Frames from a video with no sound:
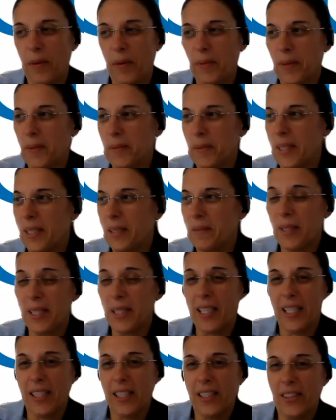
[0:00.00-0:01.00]

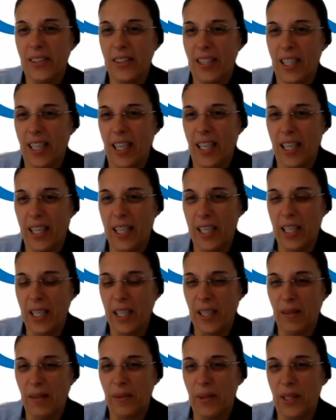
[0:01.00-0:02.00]
When I knew that
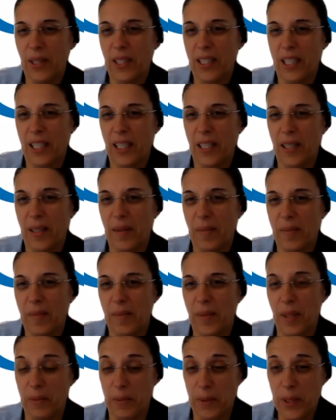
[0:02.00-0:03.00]
I was
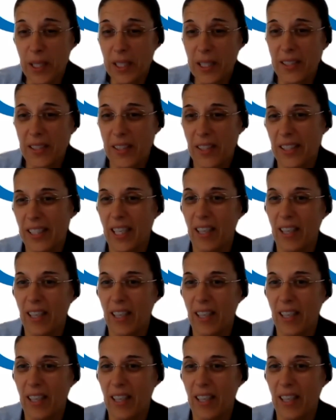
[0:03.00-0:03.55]
awarded